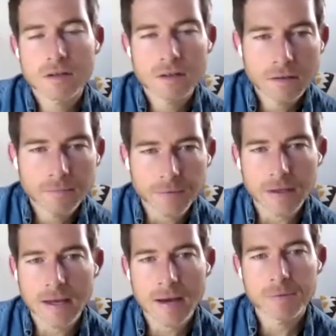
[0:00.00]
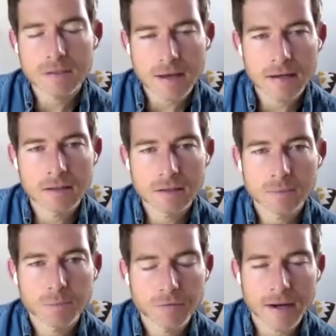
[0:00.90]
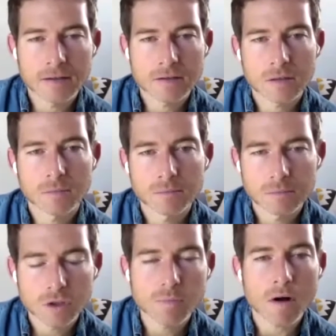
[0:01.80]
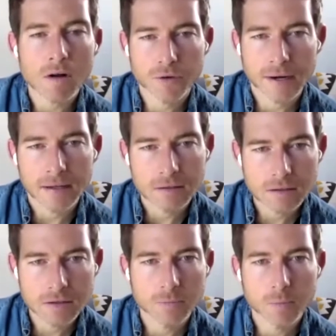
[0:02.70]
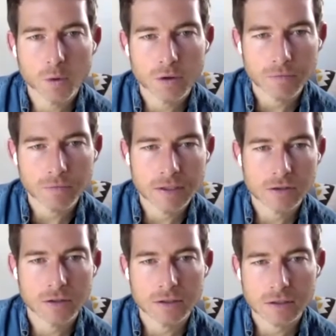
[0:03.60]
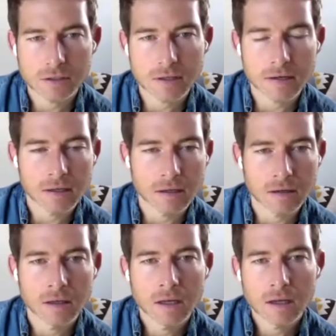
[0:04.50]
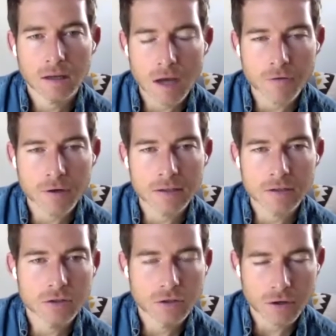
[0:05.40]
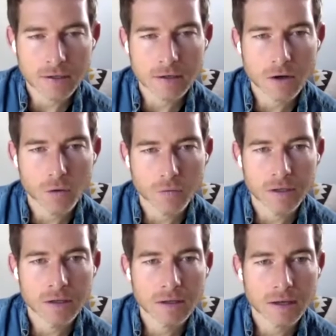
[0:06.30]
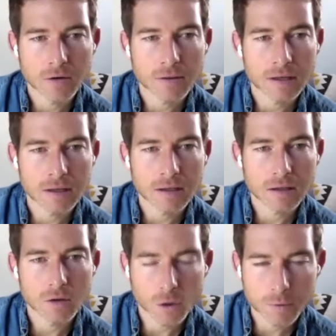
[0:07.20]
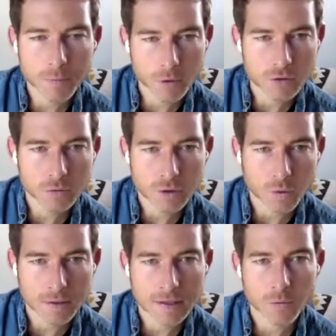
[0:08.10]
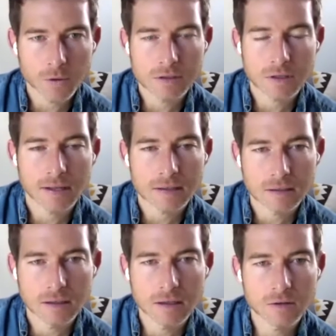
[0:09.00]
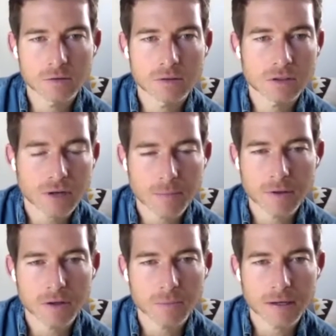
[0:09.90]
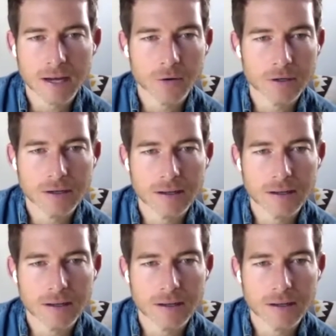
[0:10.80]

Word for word: year, EGAP decided to provide some small grants to support research studying governance during COVID. I know that your proposal was one that was selected. Can you describe a little bit how it